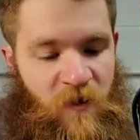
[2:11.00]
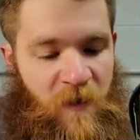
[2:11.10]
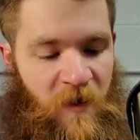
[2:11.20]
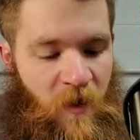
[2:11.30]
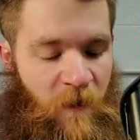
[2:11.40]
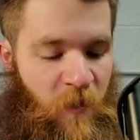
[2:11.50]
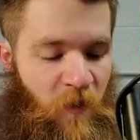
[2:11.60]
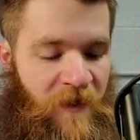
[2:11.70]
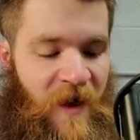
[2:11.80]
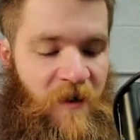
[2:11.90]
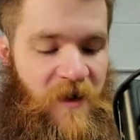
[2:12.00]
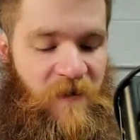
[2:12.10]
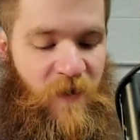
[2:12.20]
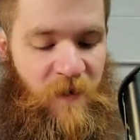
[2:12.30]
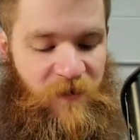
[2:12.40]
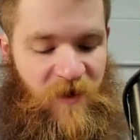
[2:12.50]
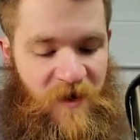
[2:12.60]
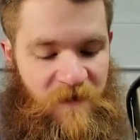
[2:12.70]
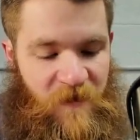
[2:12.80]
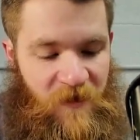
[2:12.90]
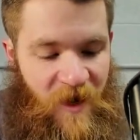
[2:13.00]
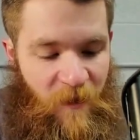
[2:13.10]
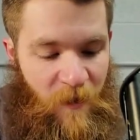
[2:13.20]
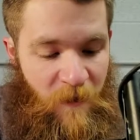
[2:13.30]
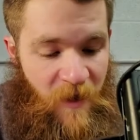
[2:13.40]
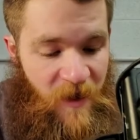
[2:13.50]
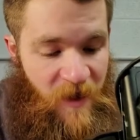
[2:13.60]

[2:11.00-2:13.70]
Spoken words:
but I'll pull it out. If we were trying to fill an album,